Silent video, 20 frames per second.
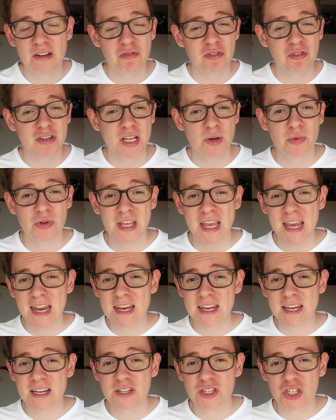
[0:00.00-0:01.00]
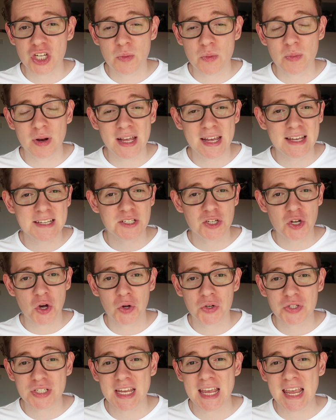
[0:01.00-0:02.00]
For example, the Indian Super League is
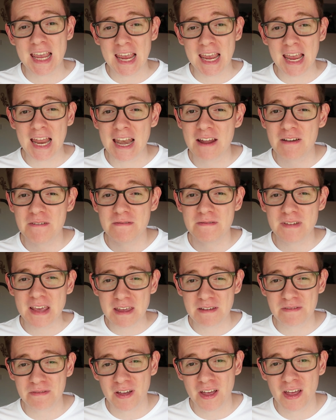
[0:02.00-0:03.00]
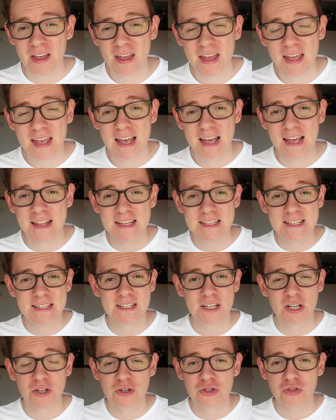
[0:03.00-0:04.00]
not in FIFA, and this is
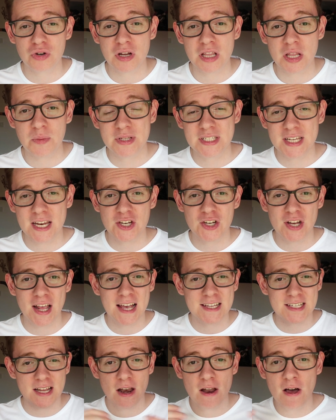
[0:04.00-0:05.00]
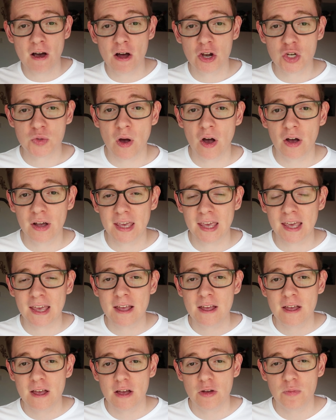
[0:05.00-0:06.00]
a country that potentially has a large
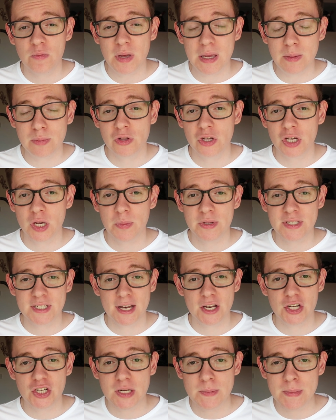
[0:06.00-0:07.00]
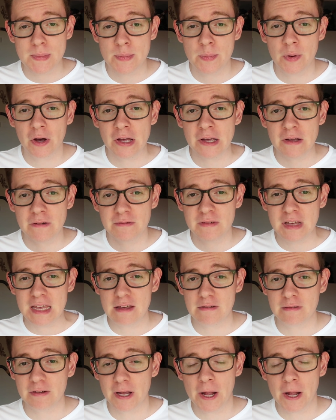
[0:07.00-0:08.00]
market of people that could potentially be buying
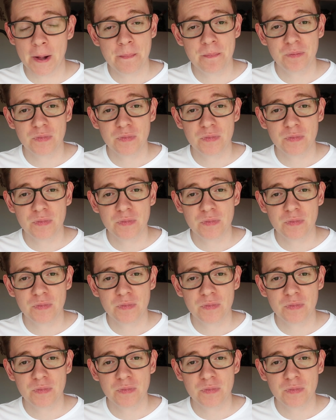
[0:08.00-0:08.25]
FIFA.